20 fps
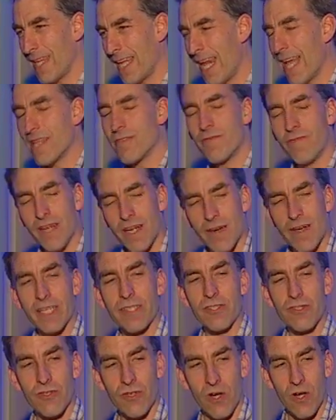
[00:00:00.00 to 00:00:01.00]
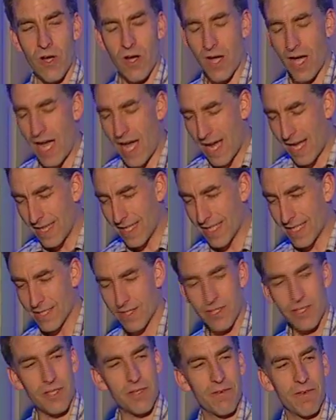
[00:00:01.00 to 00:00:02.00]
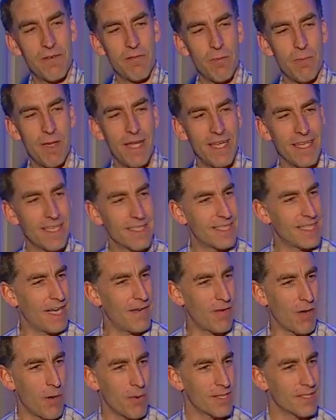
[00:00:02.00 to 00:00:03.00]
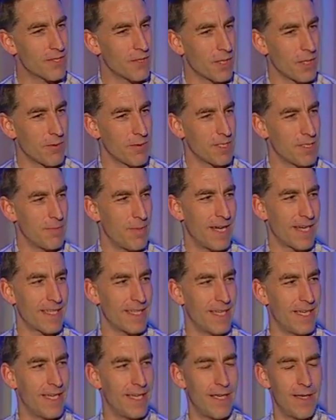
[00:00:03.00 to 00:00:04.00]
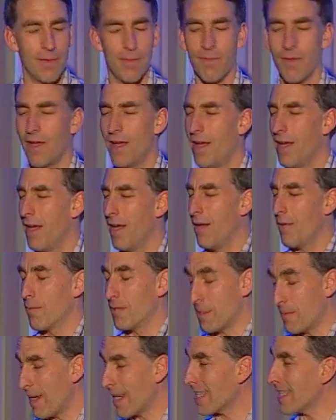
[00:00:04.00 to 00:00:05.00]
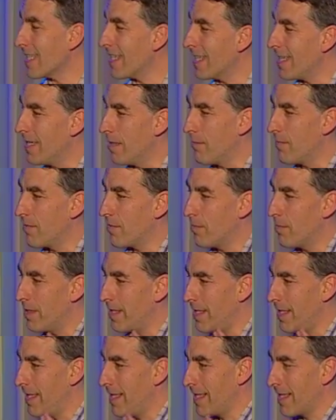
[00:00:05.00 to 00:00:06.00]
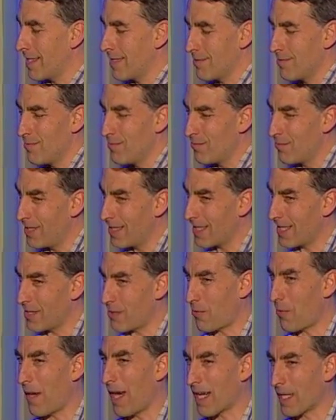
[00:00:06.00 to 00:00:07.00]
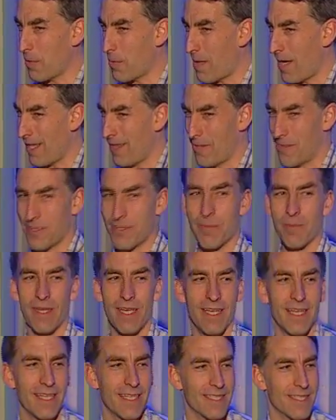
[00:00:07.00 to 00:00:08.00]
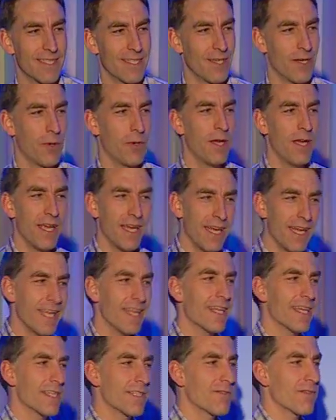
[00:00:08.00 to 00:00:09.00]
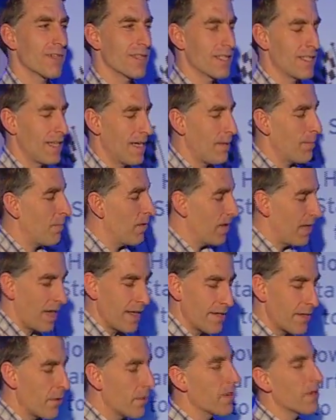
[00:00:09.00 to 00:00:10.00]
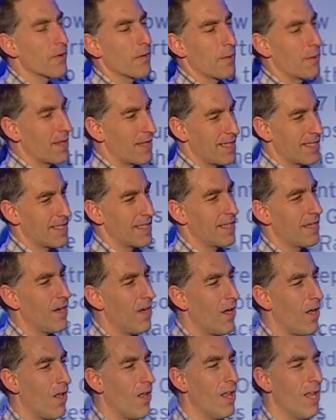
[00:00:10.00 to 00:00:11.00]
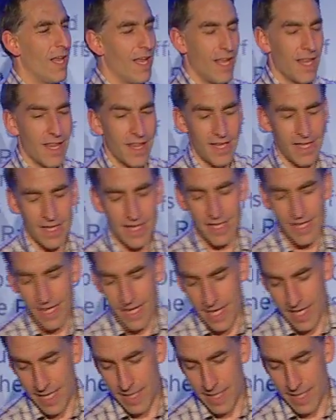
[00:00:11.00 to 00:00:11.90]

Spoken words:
has very strong, highly conservative opinions, and I've always sort of respected him for being really direct about those opinions. So he thinks, for example, and I don't agree with this at all, that